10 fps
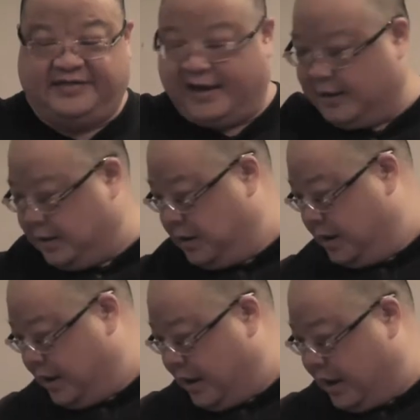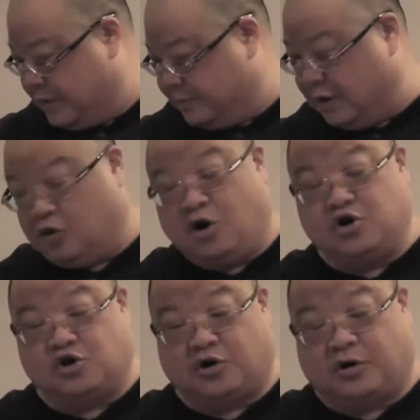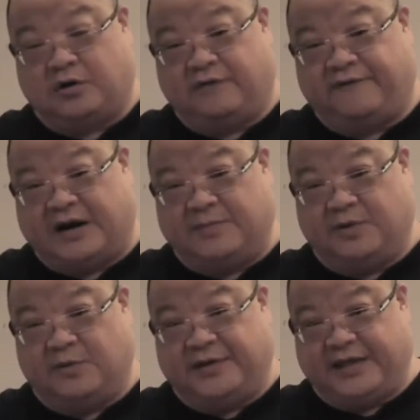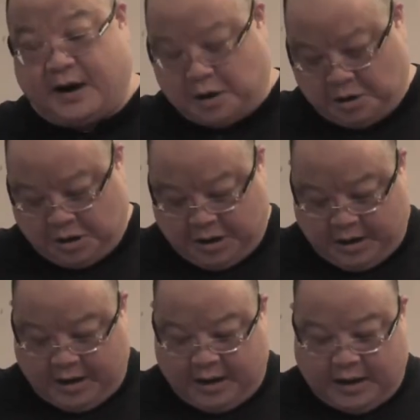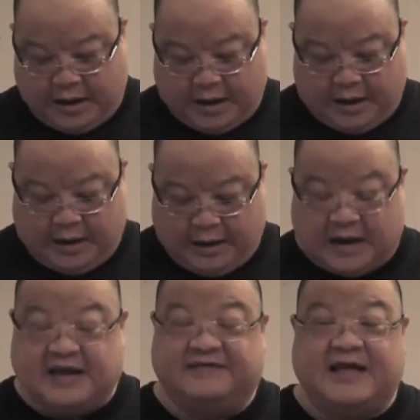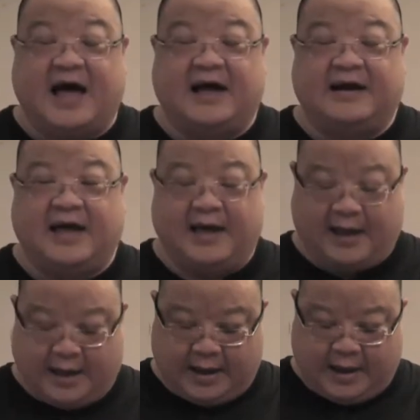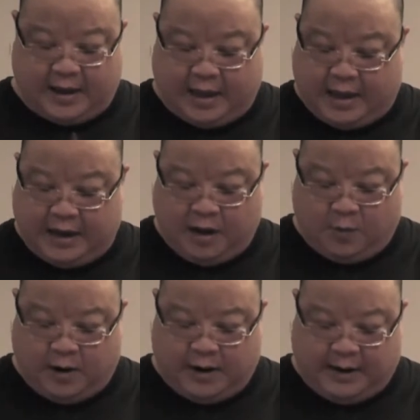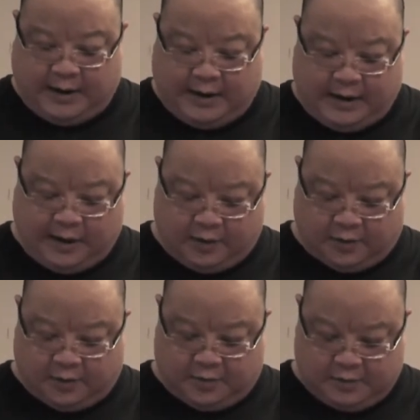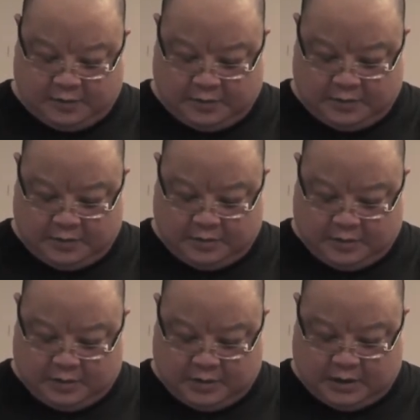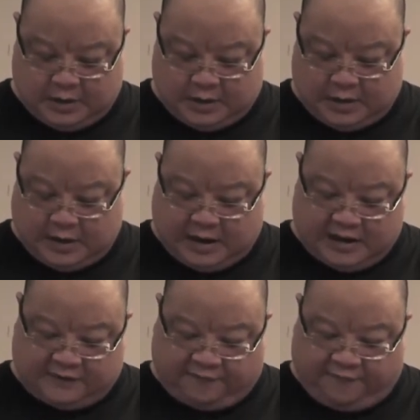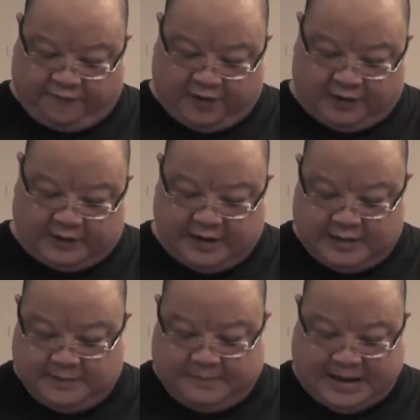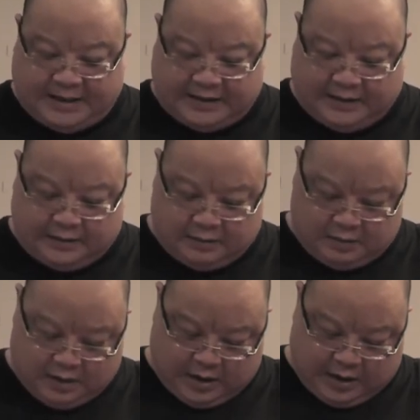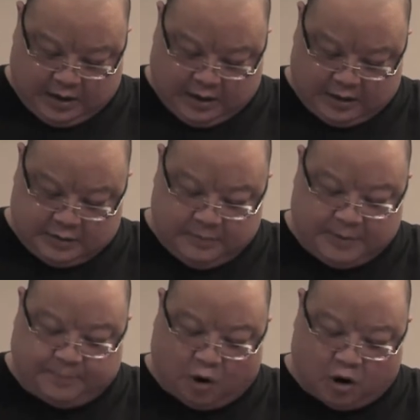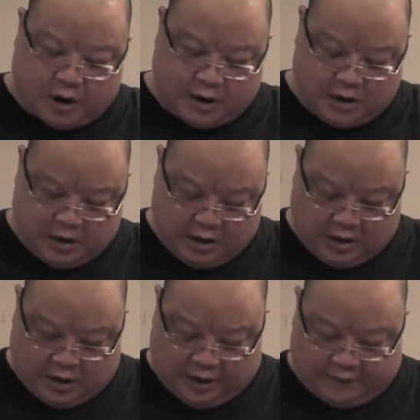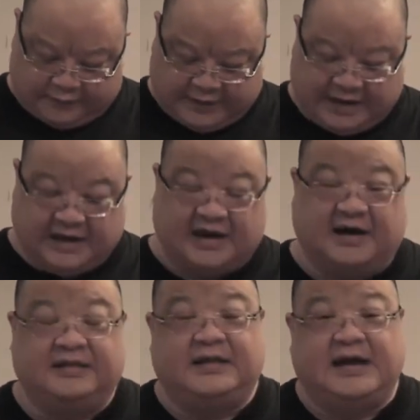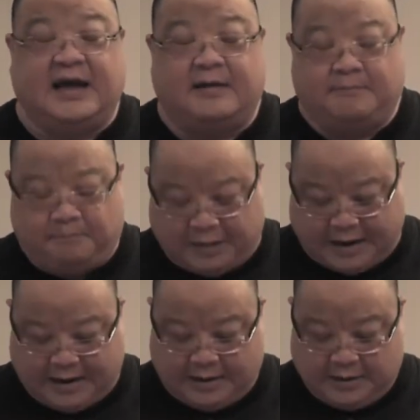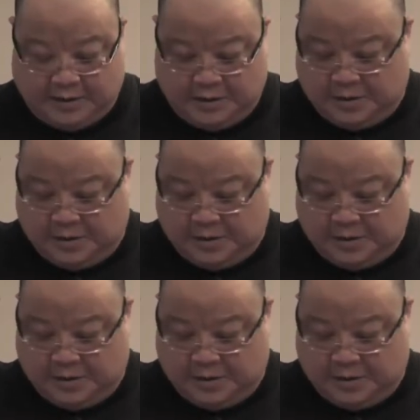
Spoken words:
thick as my larger fighting Bowie there, it is not anywhere near as full in the belly, in the mid part of the blade,